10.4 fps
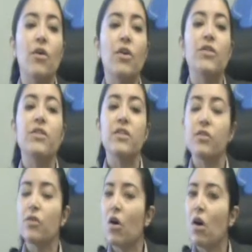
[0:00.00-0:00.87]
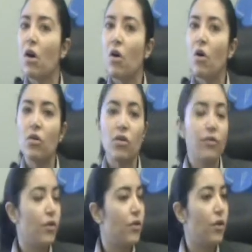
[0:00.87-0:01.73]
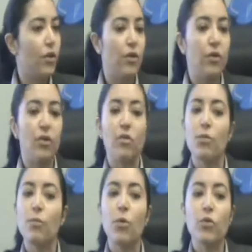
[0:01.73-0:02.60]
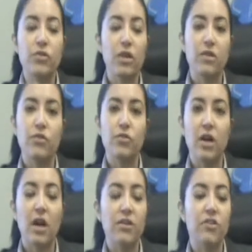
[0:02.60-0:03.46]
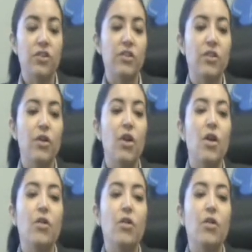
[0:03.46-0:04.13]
consistent all over most studies regarding gender.